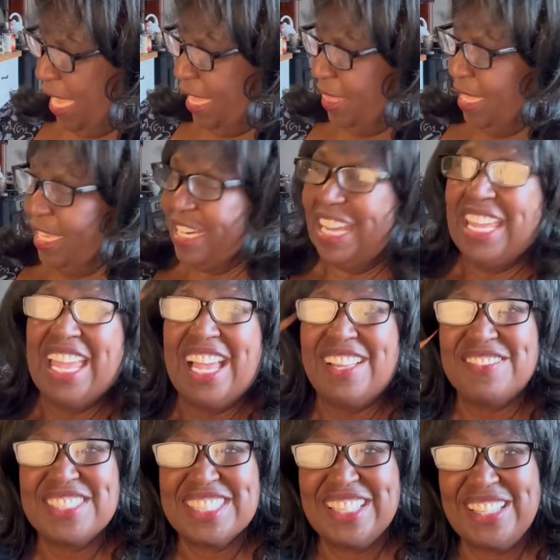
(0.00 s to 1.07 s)
And then I
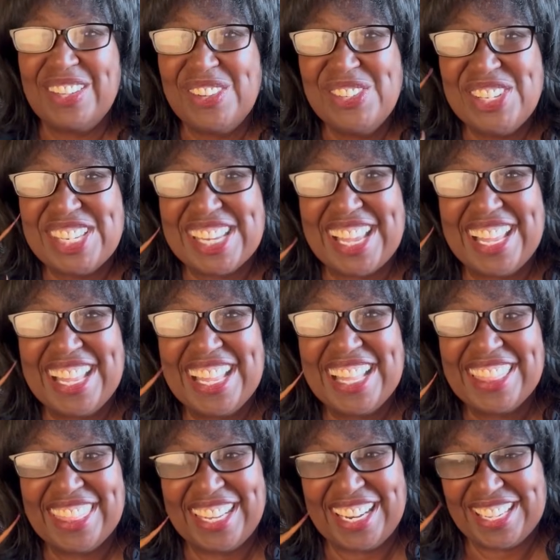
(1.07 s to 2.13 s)
have celosia
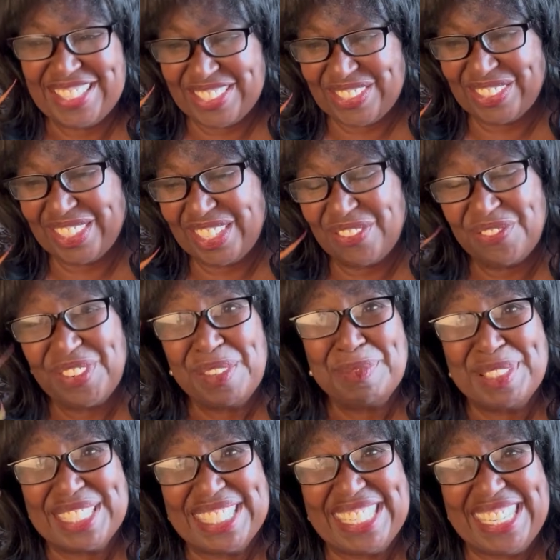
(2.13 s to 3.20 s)
that I started from
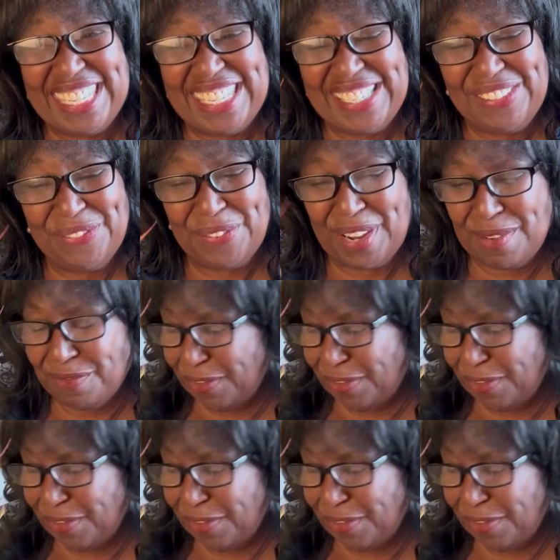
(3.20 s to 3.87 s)
seed from